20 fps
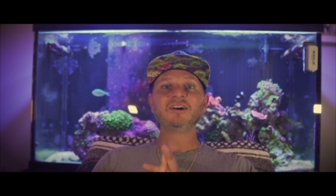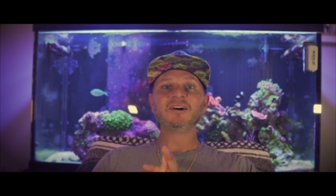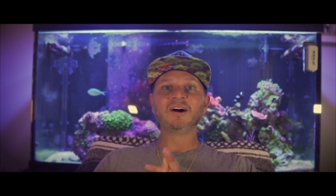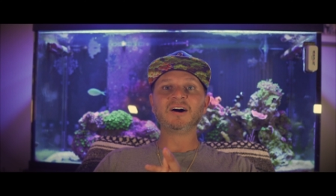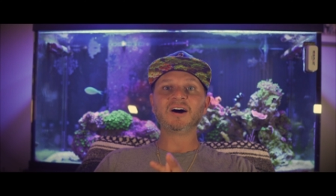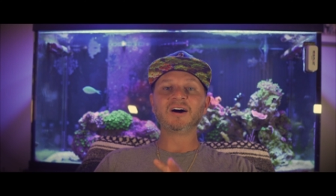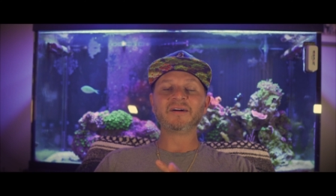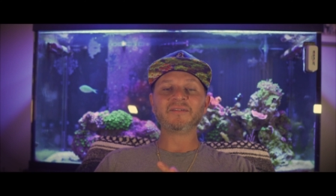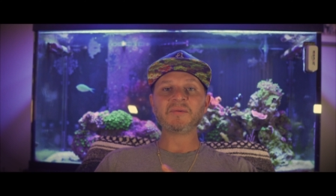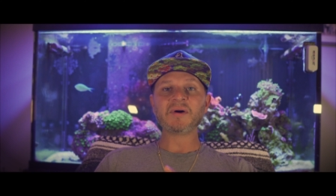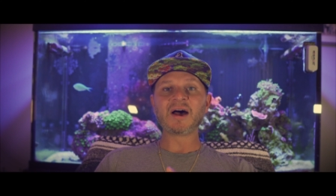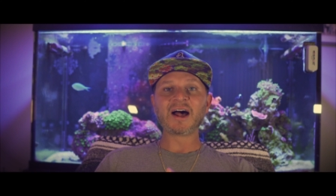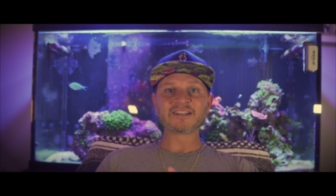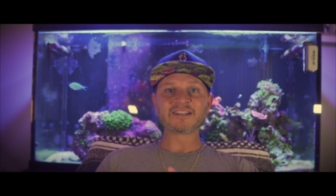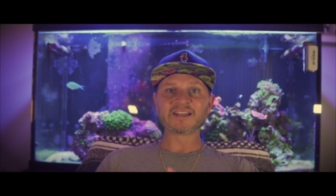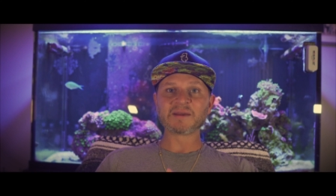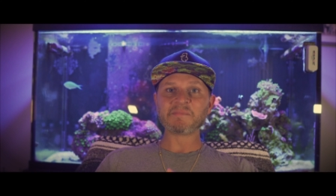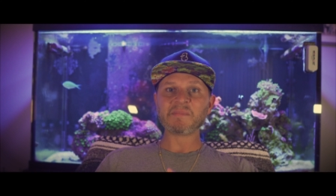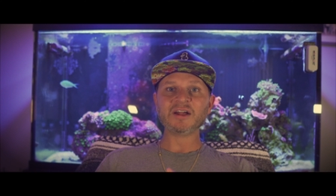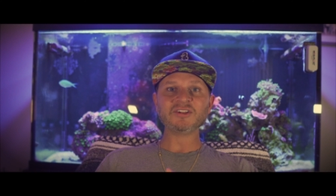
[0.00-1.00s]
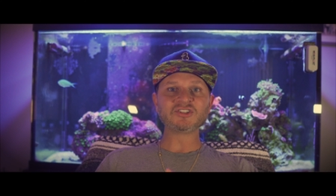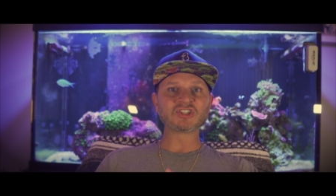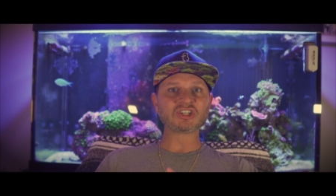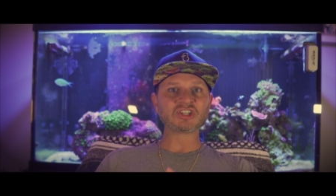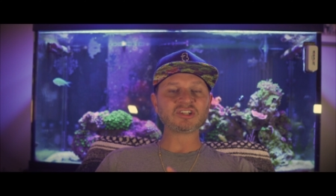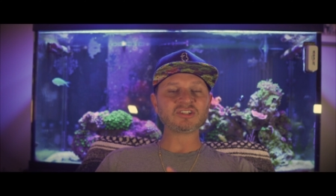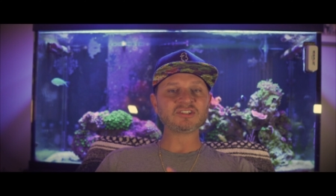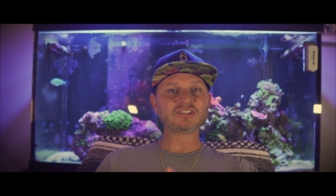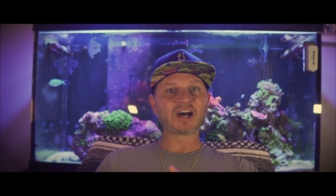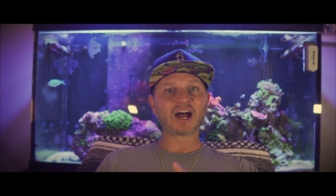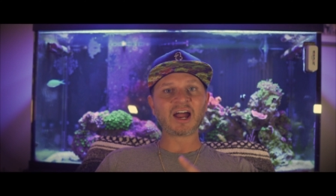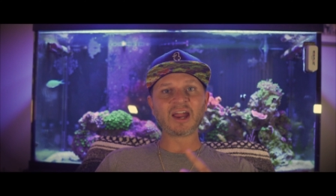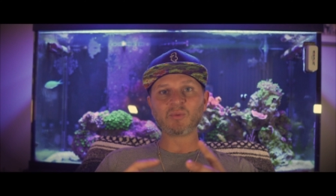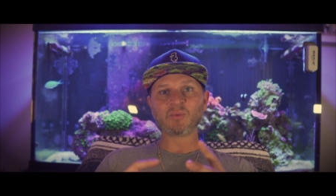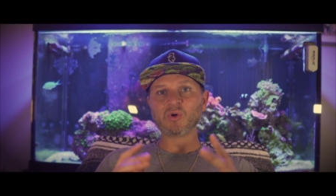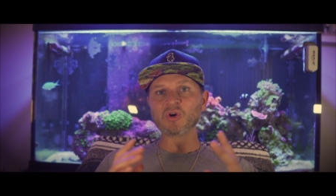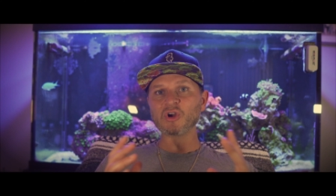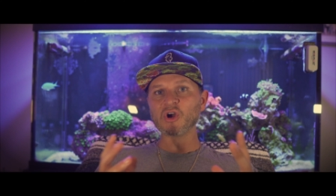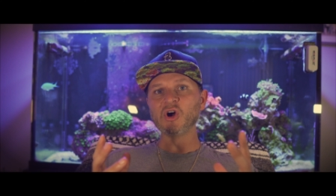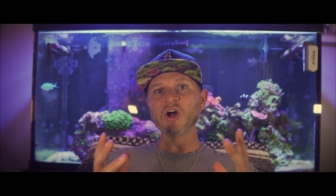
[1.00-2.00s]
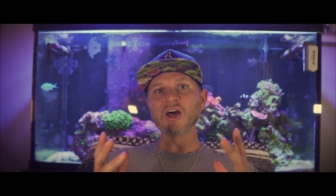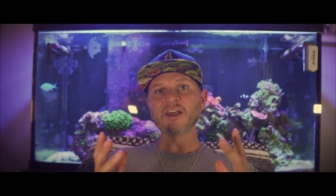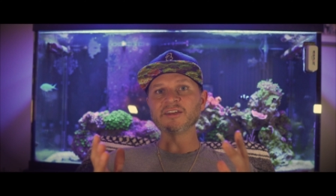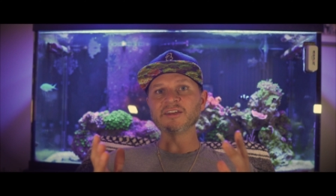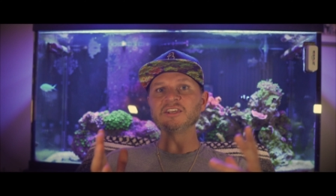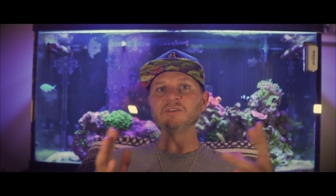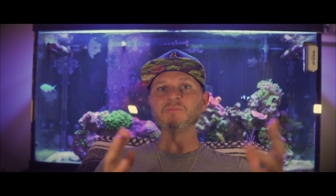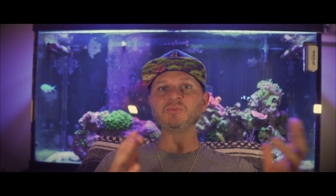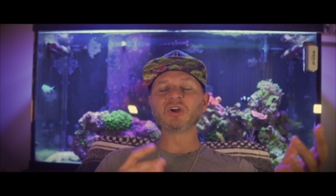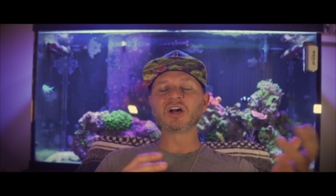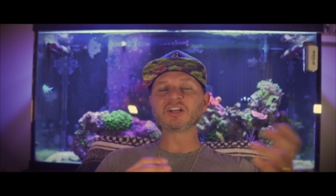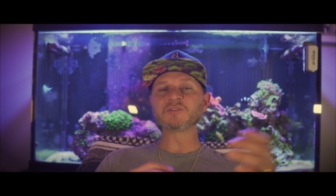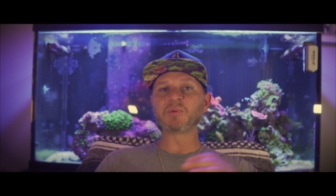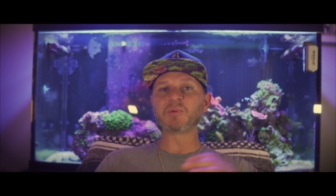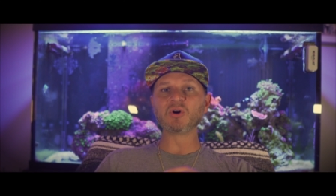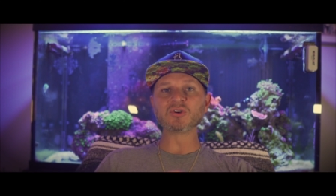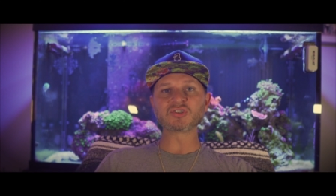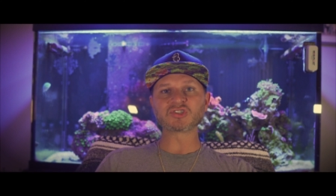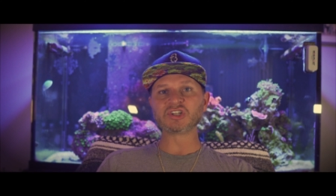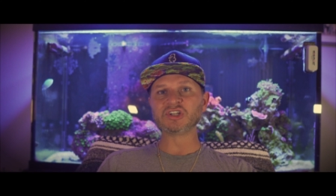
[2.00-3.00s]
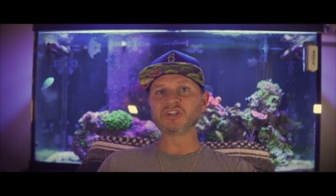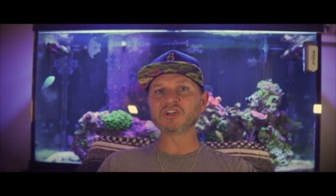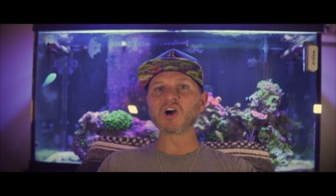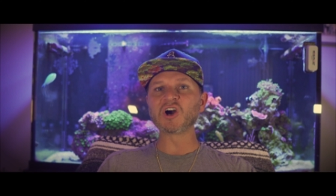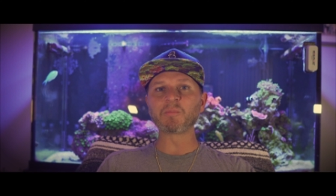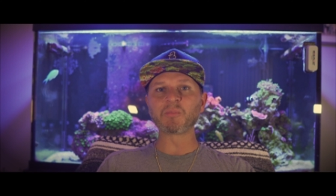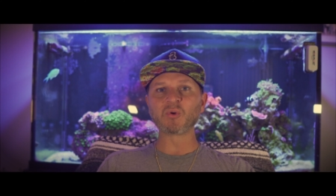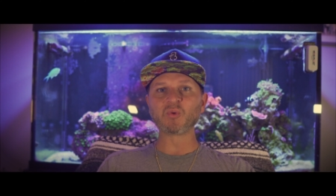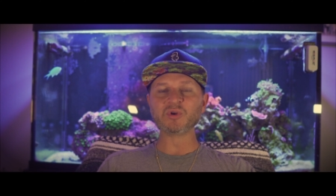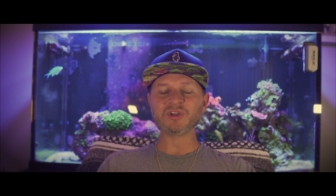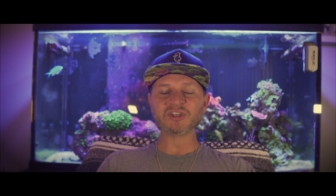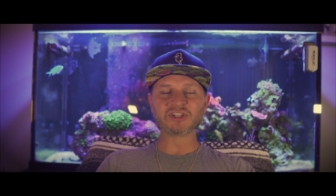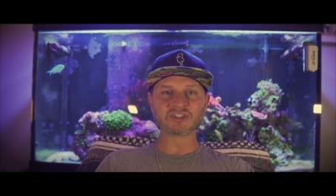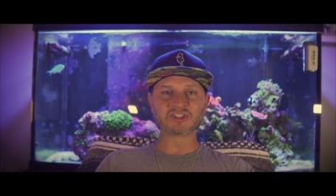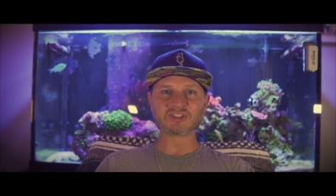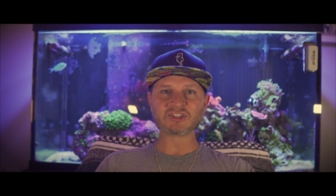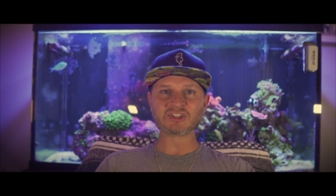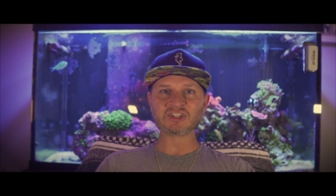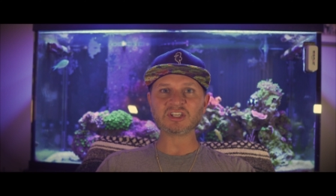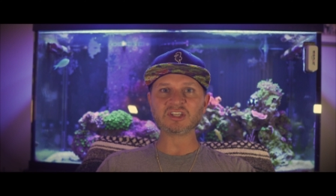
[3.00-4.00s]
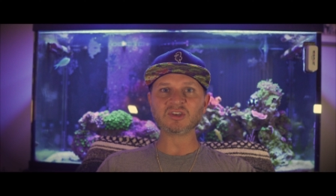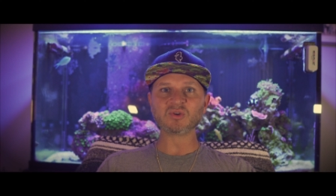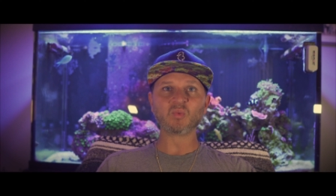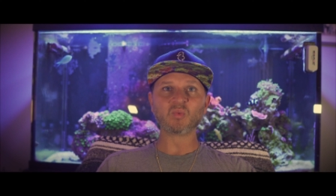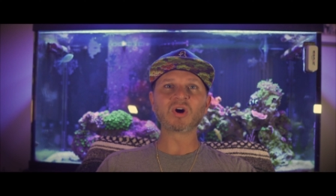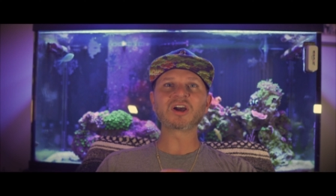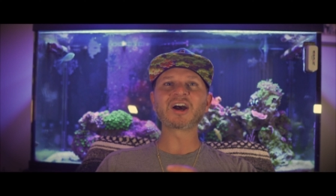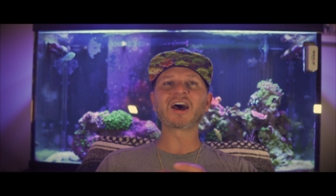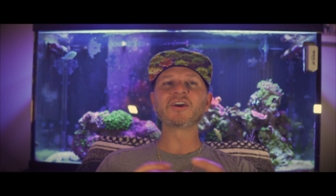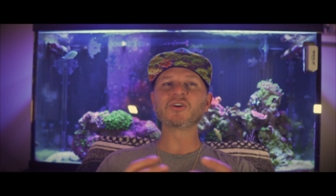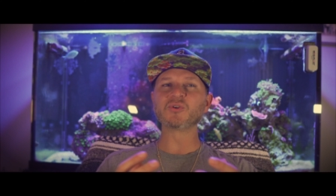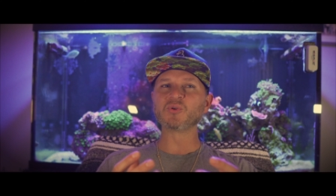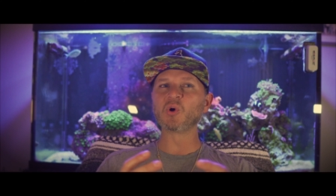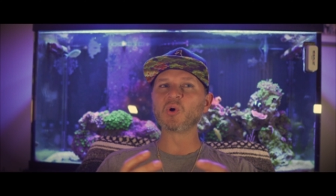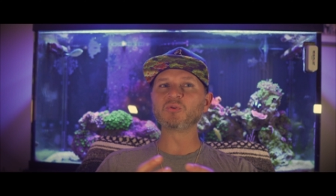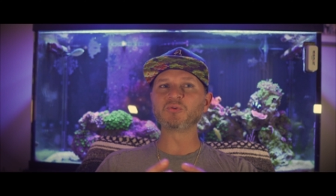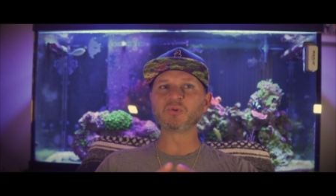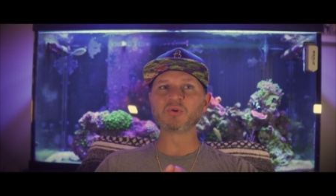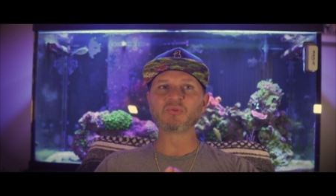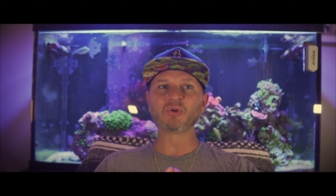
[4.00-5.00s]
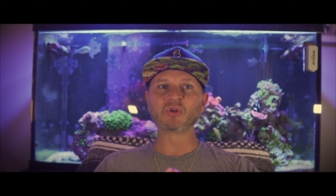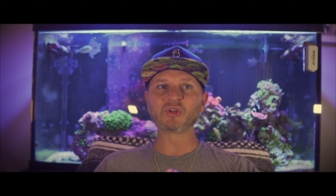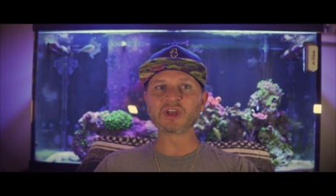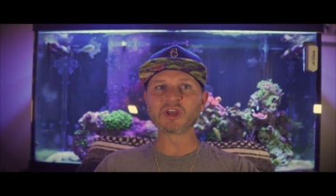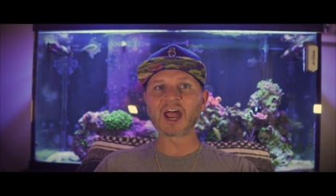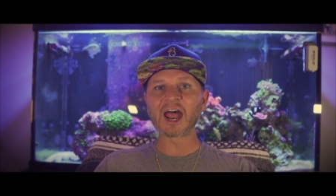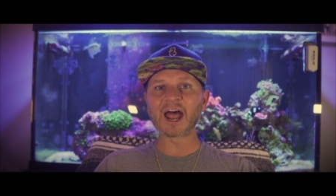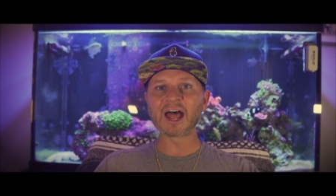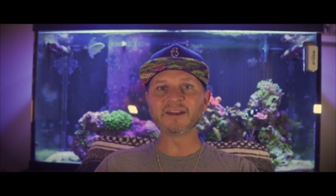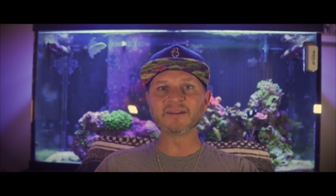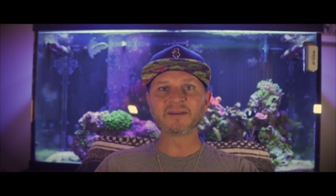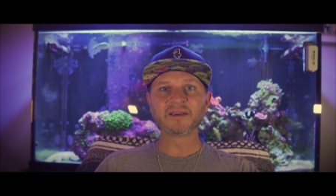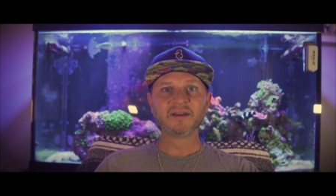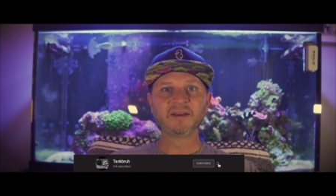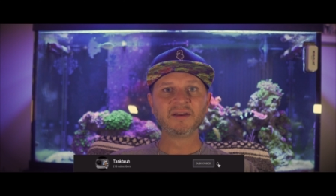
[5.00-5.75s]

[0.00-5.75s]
Um, as I mentioned, I will go ahead and keep you guys posted in a couple weeks to see what kind of growth we really had.